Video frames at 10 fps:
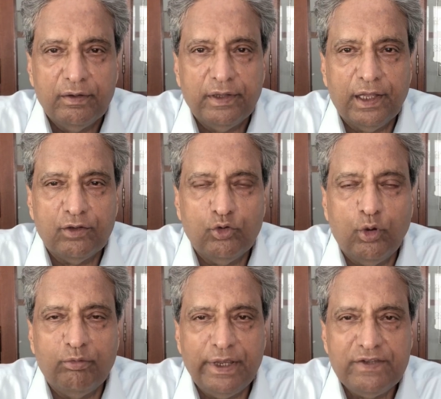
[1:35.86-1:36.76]
that you
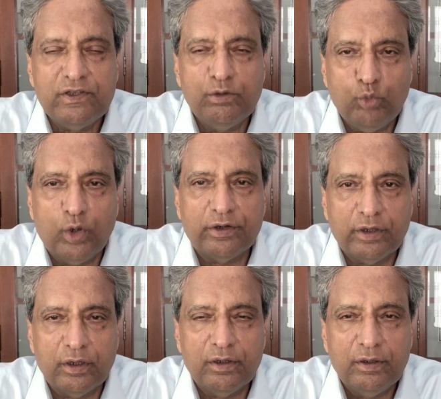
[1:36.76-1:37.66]
are wasting
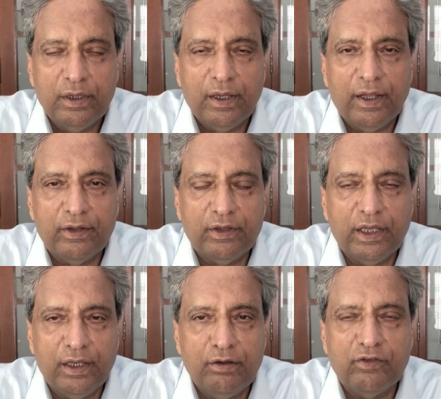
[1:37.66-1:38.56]
water and the
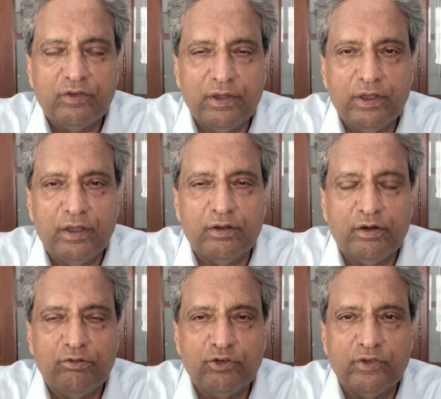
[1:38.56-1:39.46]
Indus and the other
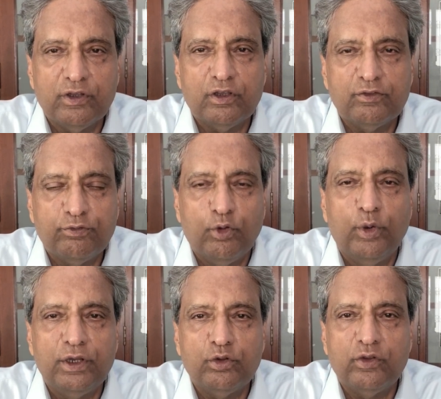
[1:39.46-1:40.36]
rivers, they just flow
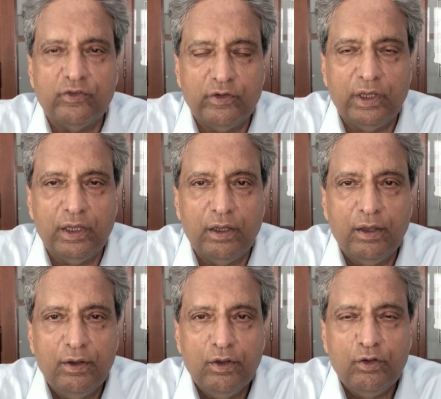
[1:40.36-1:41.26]
into the
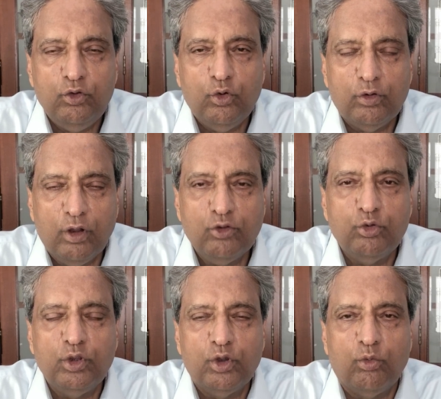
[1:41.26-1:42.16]
sea. You are not
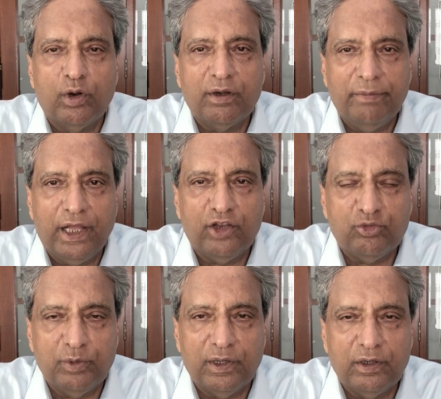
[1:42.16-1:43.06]
doing your water
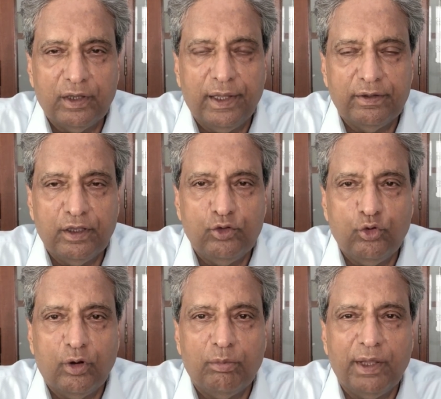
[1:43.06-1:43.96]
management, and then
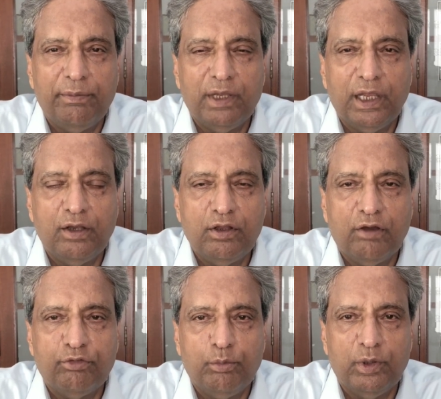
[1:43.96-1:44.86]
you are blaming
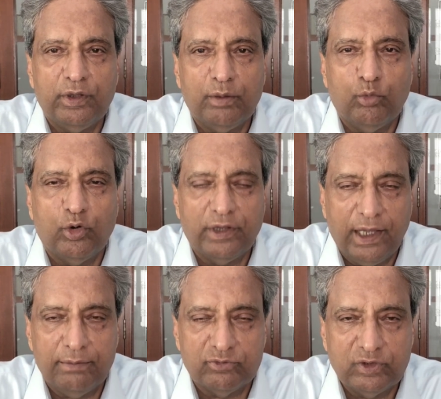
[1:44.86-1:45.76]
India for building more
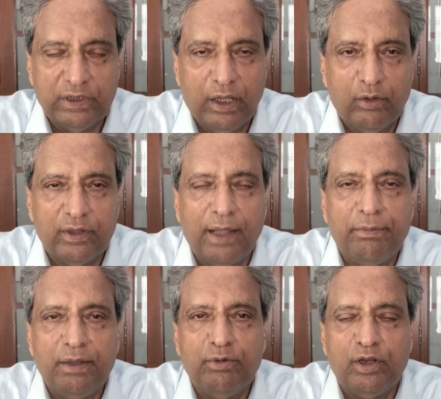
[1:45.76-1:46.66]
dams. Now, that
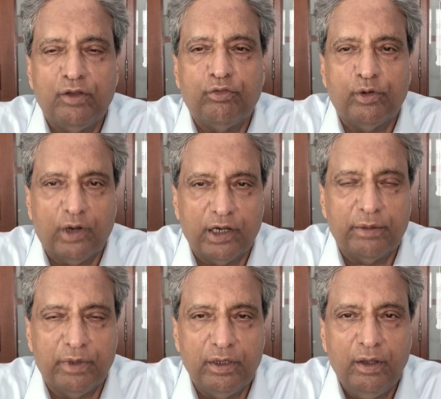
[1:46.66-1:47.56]
may be a different
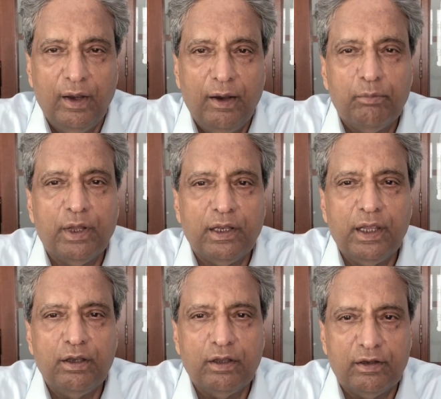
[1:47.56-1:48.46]
argument, but
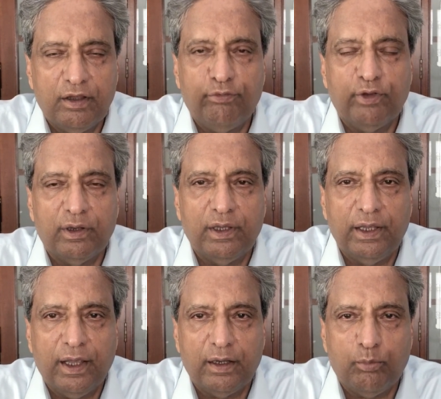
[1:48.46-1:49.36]
India
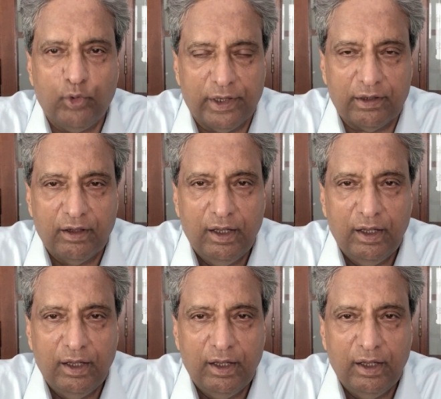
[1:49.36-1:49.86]
definitely had a point.